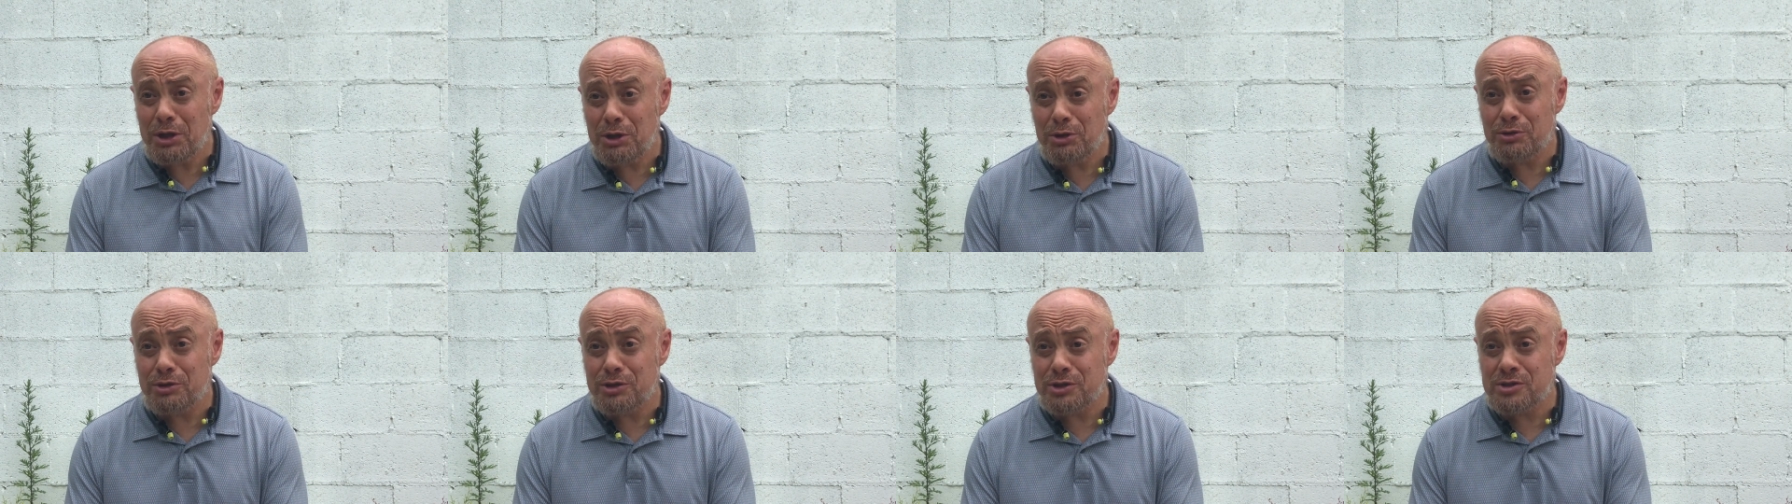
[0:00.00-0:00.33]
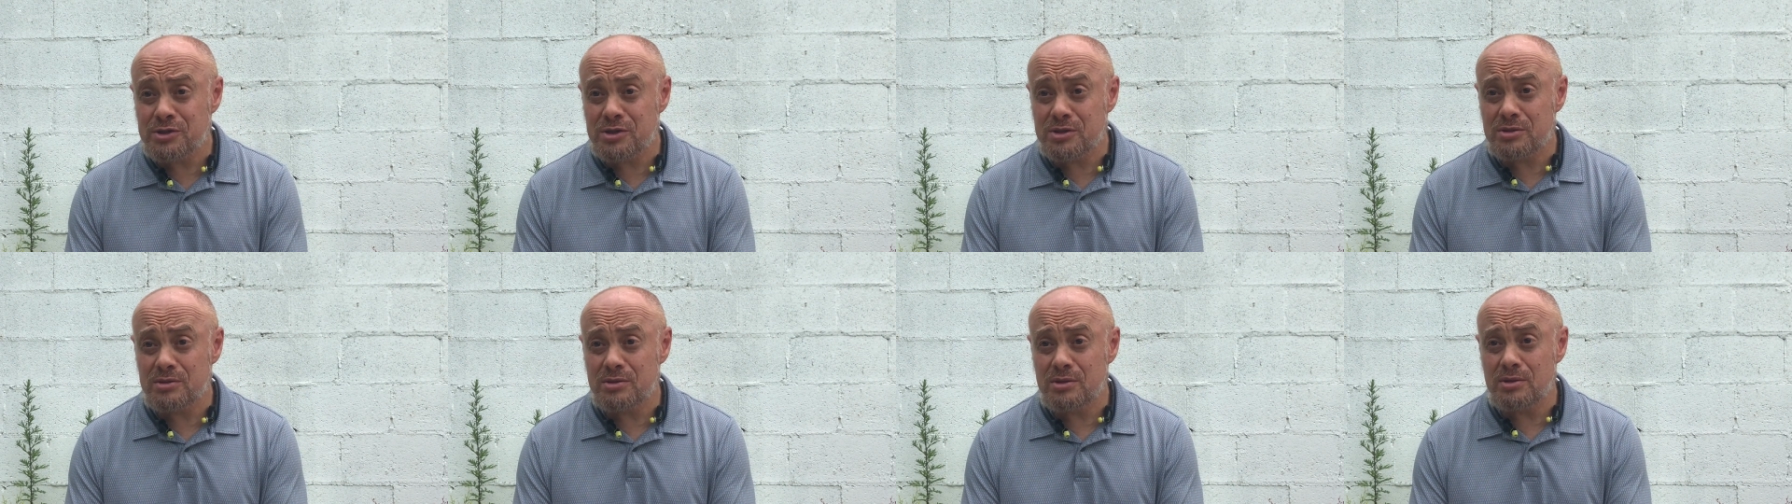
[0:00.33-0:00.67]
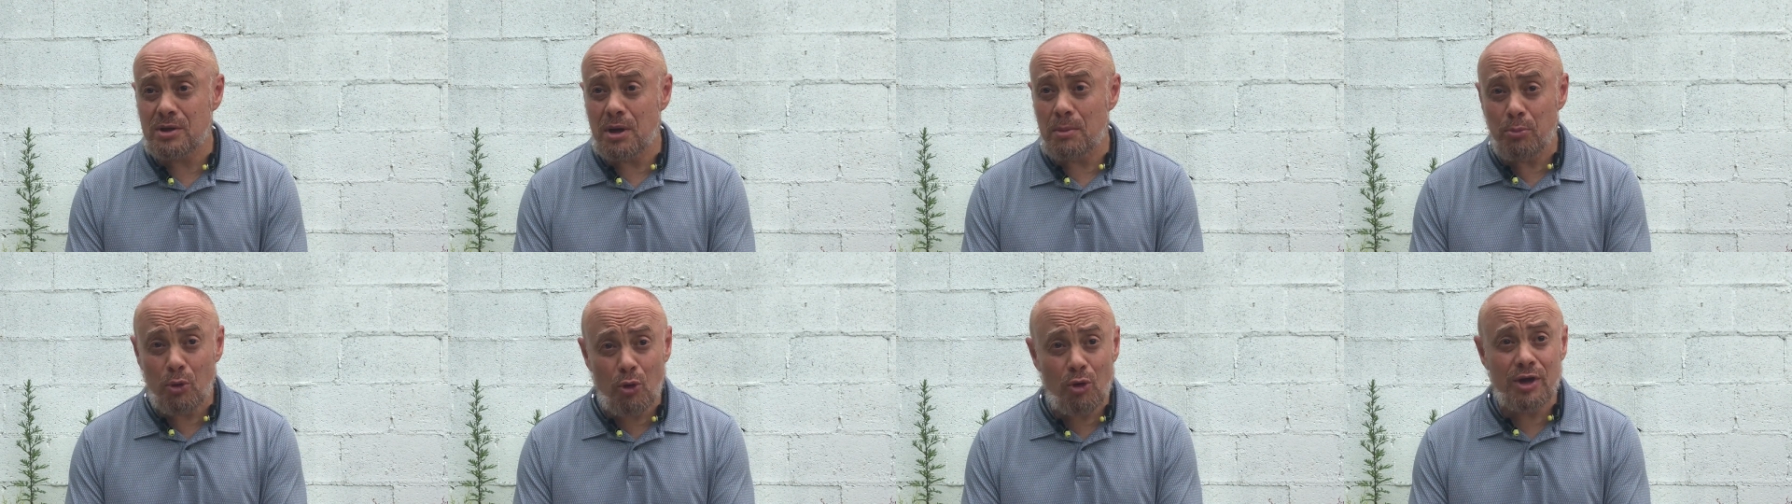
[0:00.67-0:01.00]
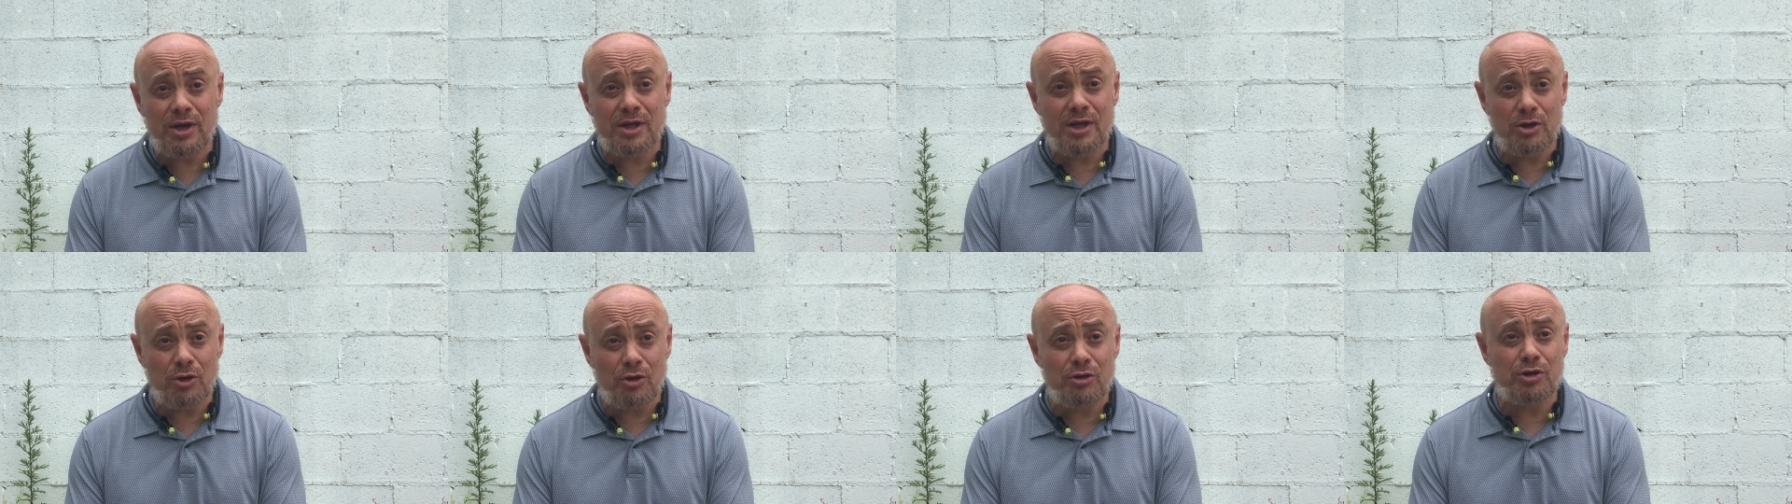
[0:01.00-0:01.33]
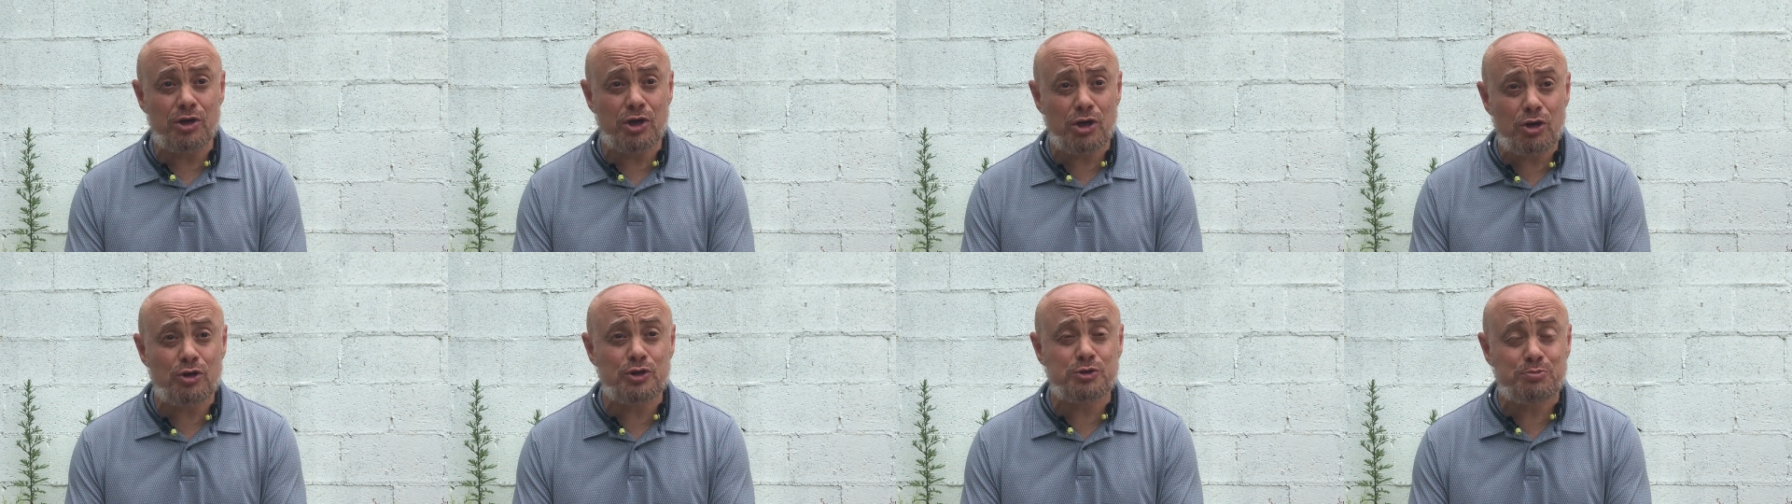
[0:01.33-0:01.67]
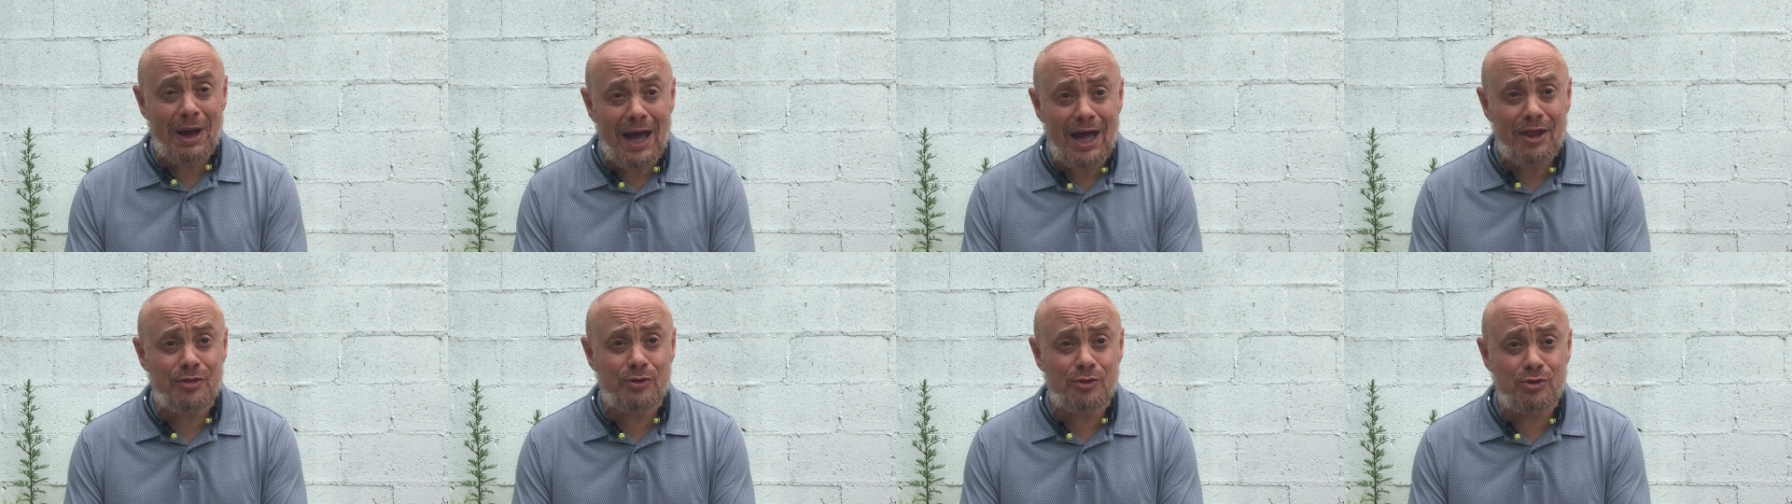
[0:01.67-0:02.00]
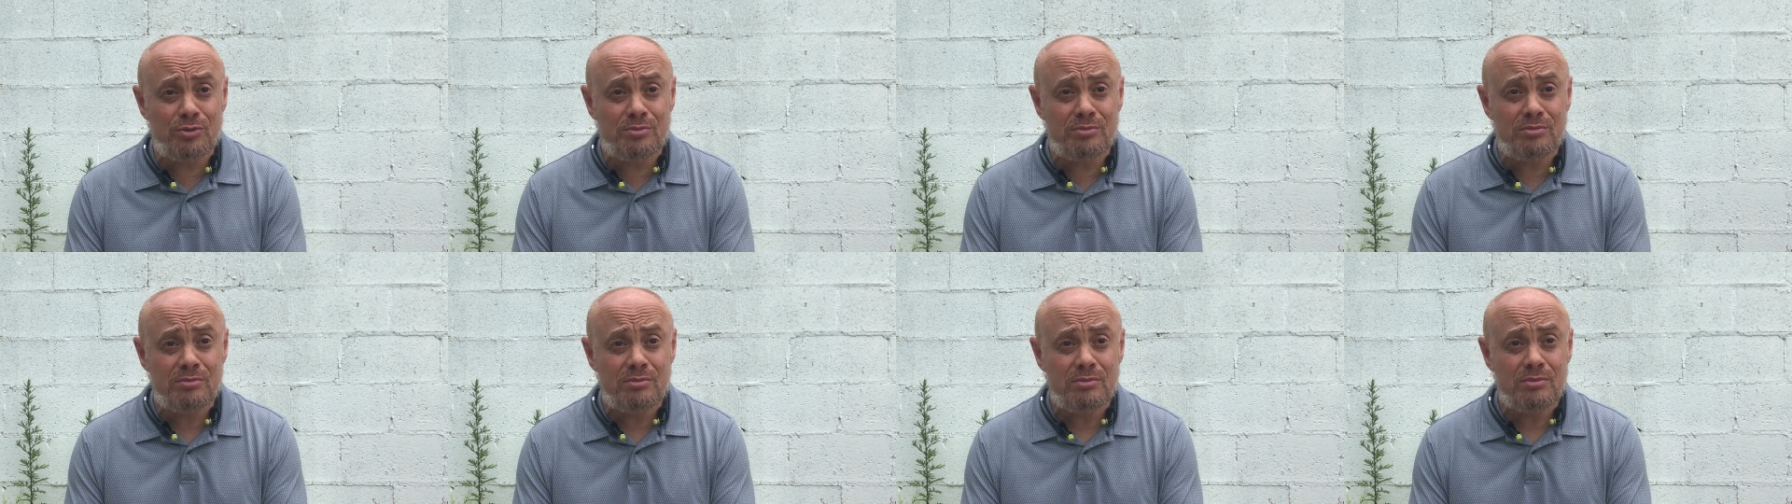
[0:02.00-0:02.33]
English, a boy can go to the girl's bathroom